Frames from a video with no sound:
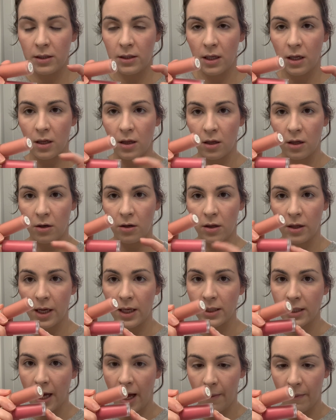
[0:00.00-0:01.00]
and a little less
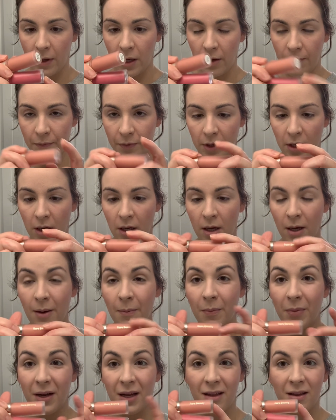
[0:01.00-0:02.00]
Happy.
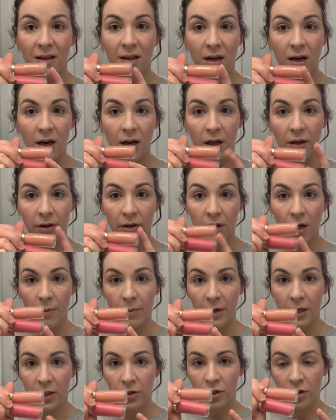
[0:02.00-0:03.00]
But the color
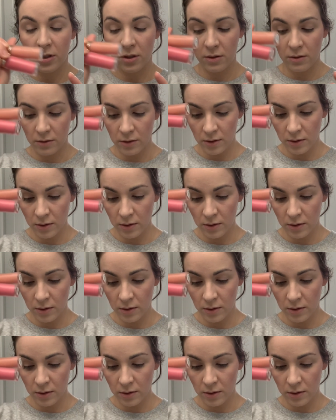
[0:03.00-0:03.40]
combination,